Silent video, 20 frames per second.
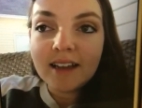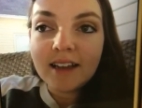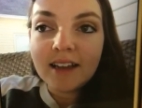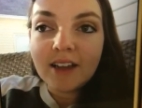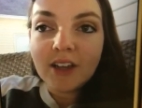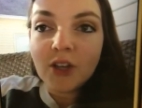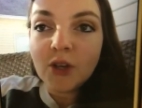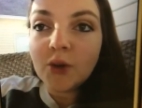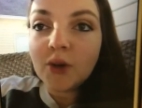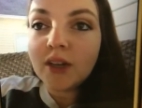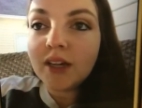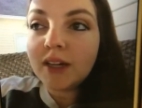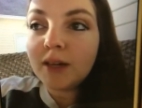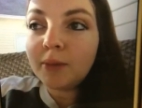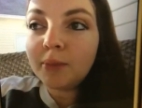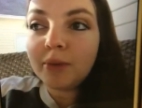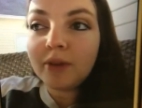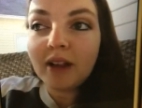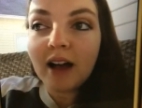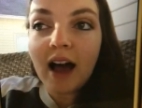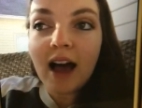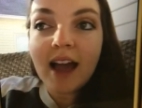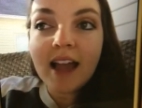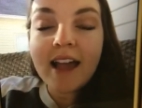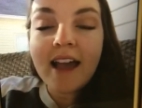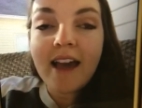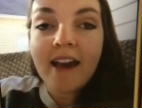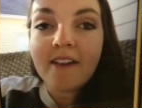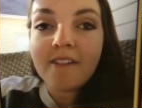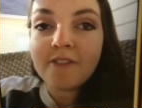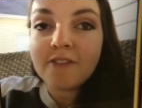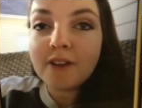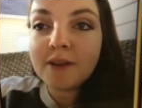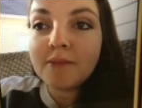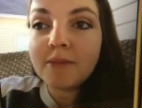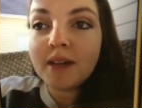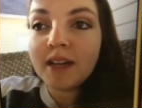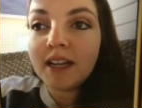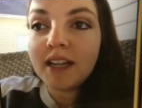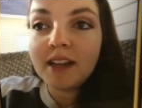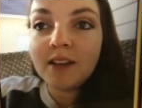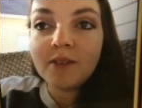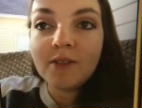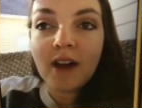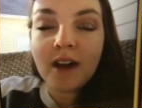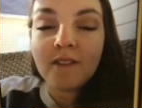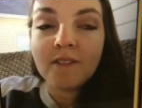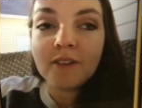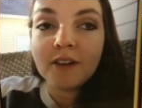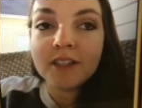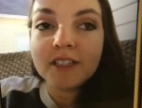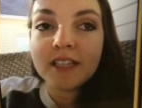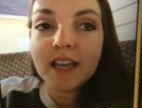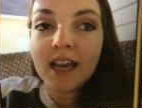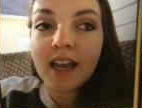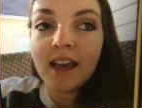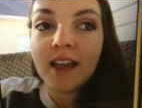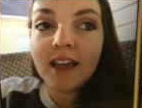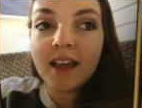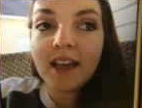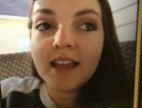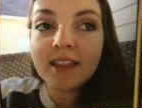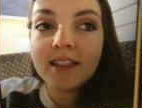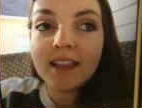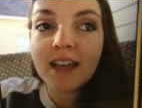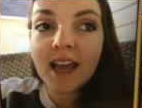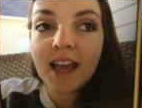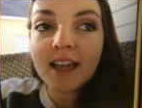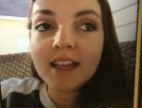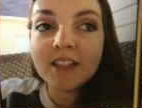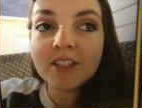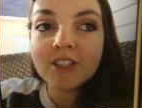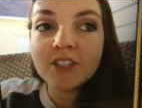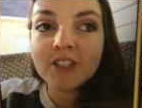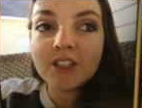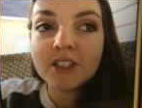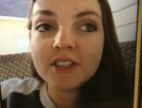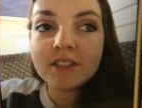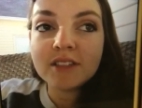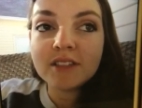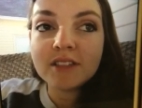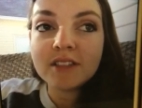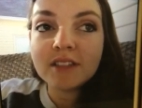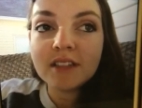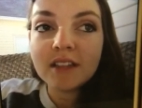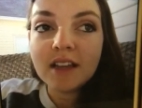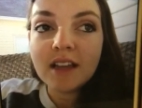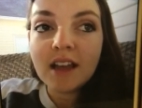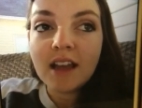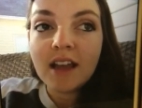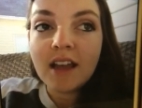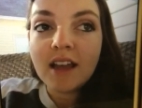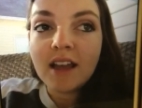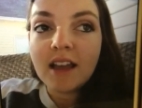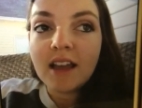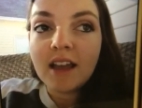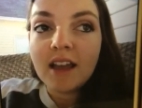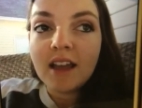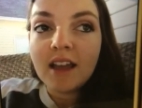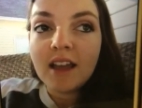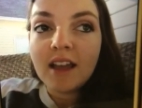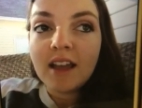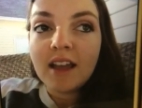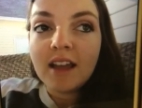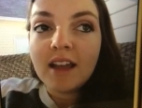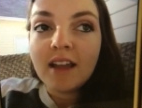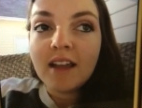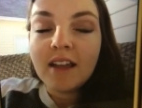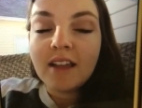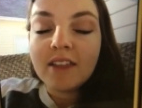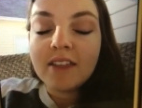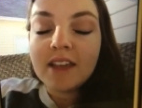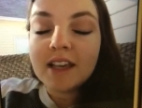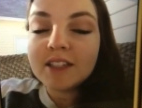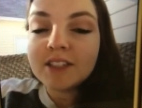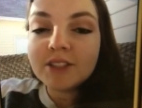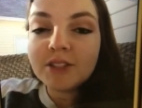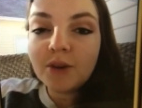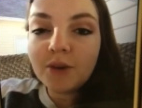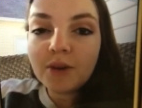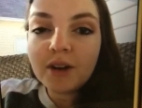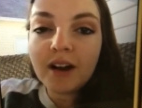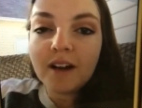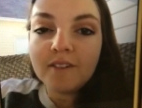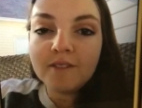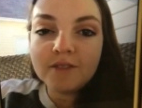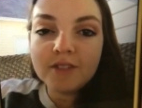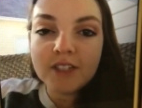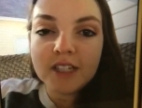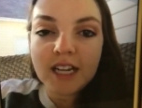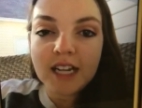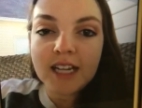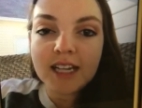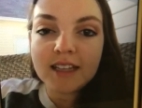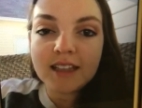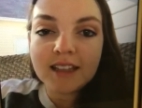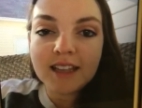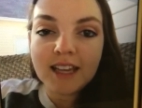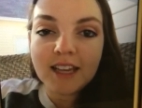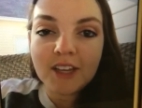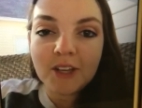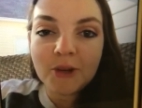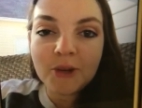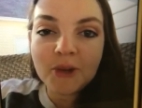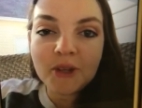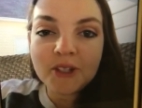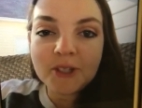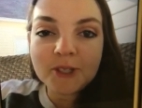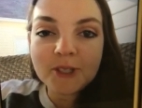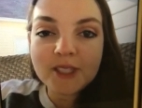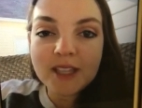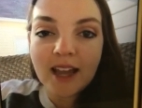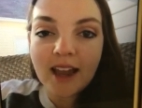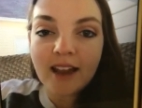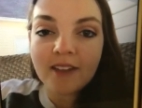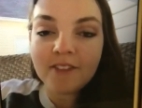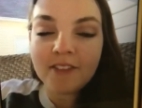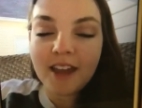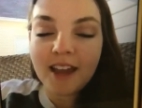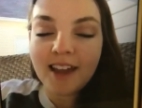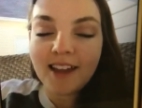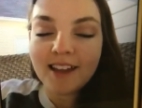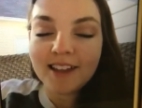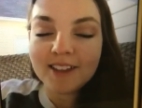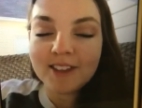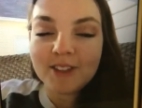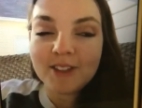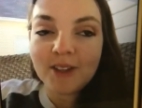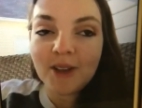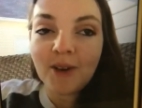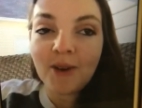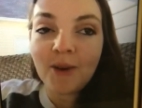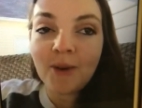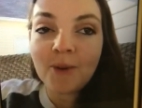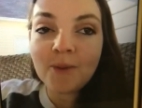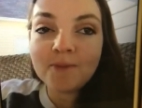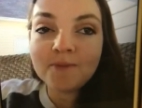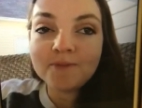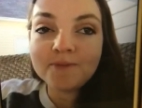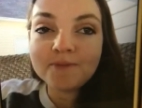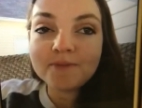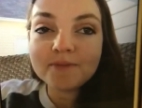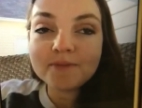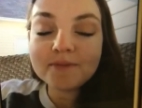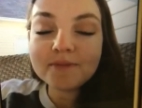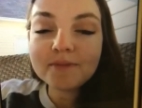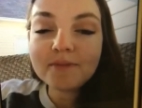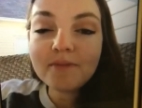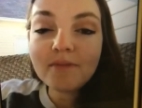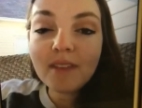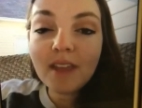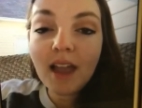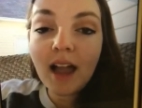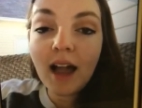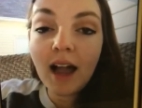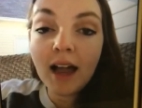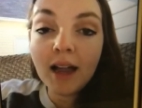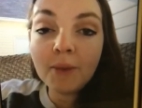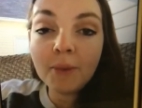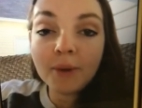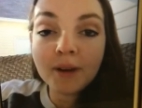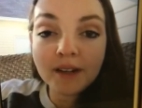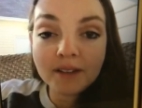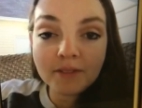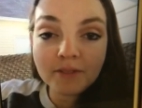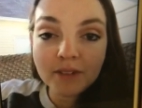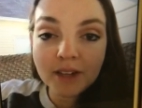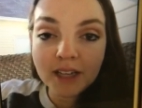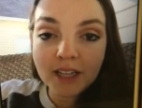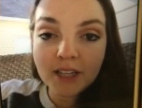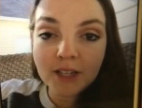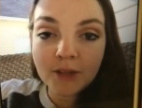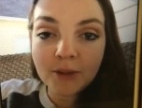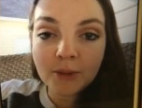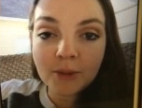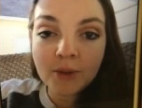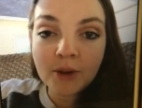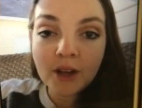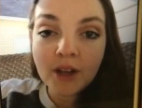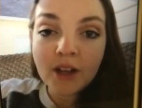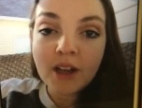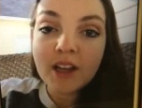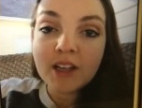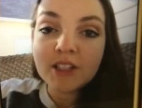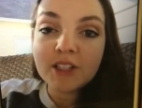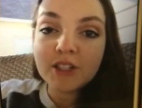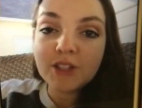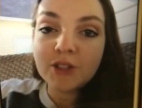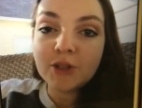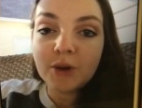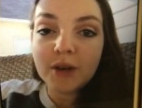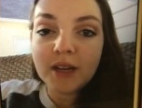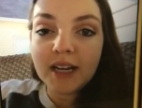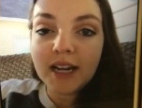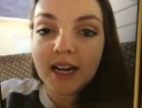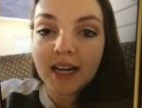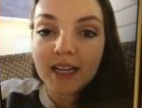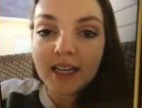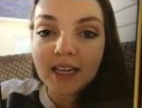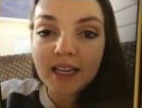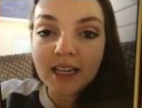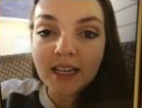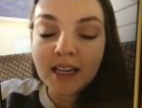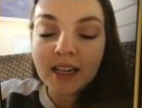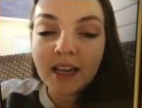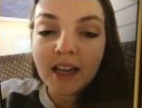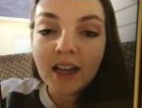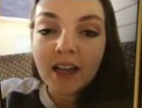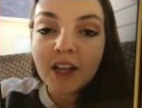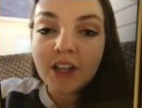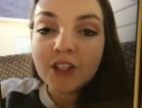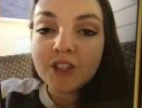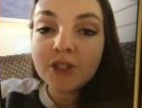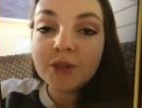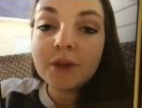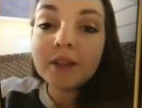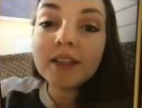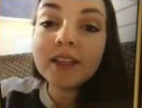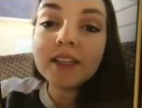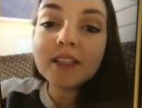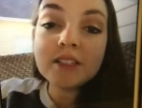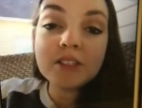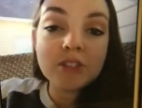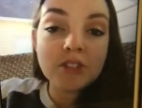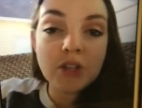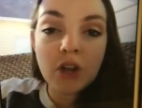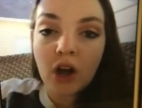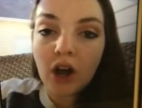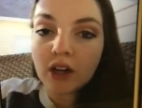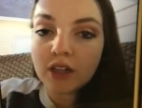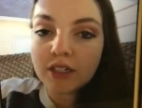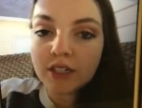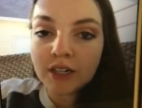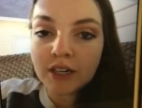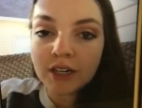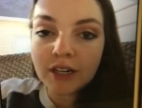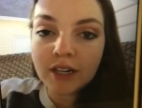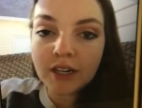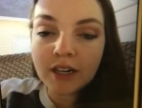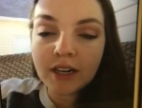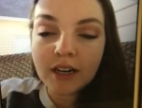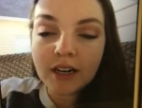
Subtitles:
you can apply every minute of every day, and that is just, that's so comforting that you can just have that. And so I would invite you to join Heidi, to at least talk to her.